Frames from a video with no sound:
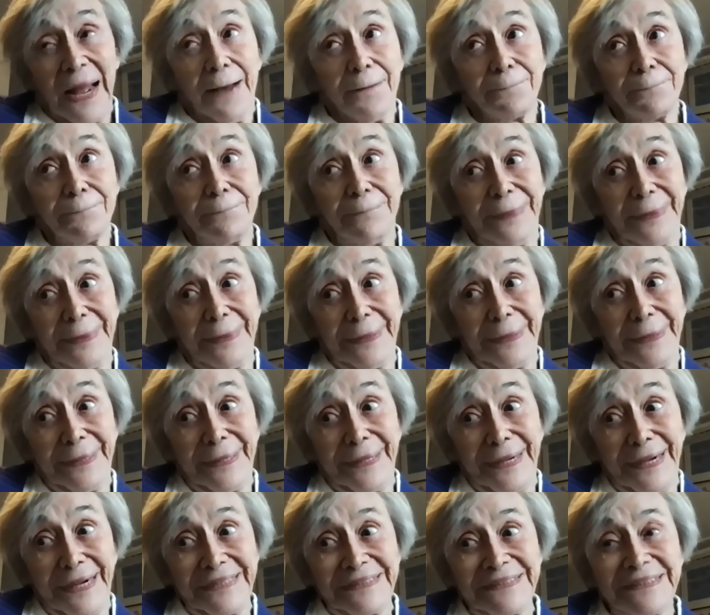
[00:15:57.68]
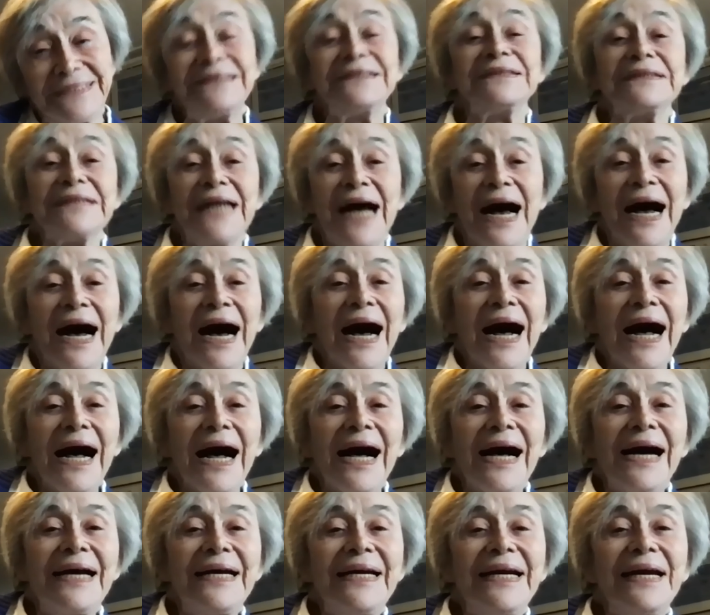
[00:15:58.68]
But
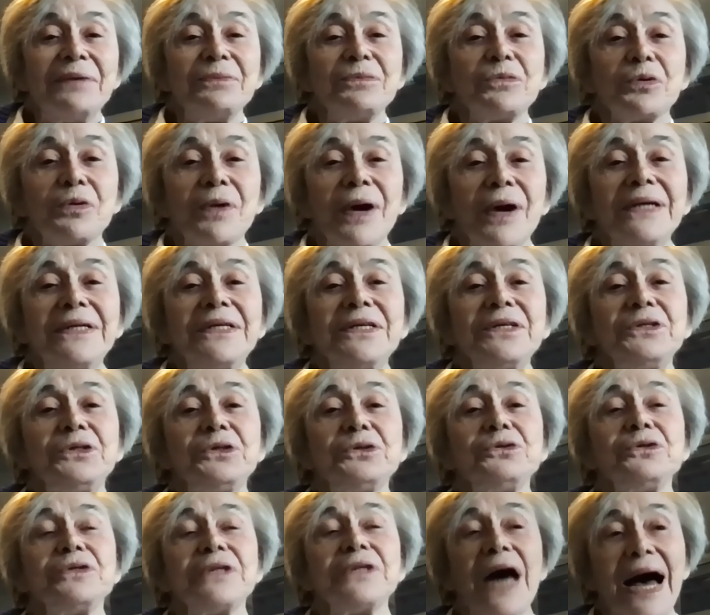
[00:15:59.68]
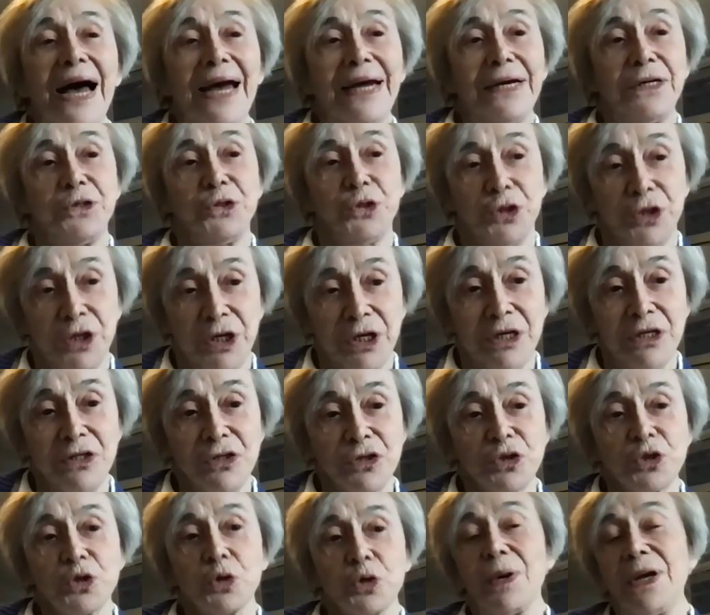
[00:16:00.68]
I am trying to do Tai Chi
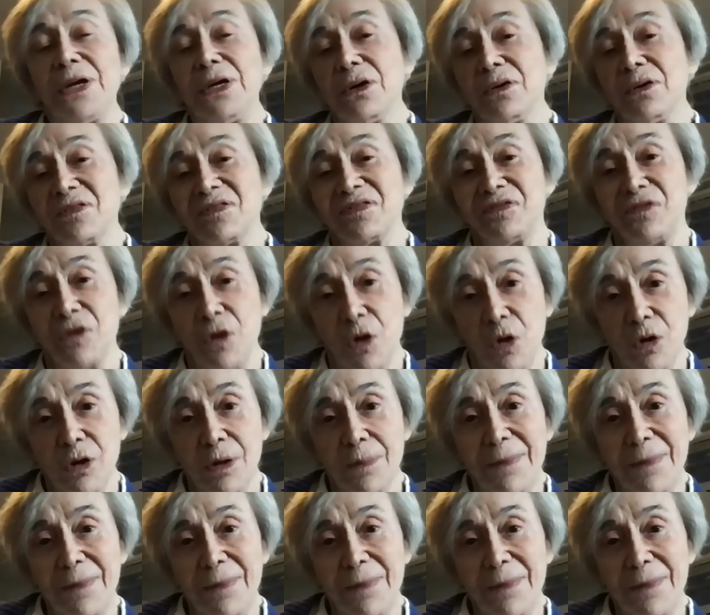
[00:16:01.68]
so I don't fall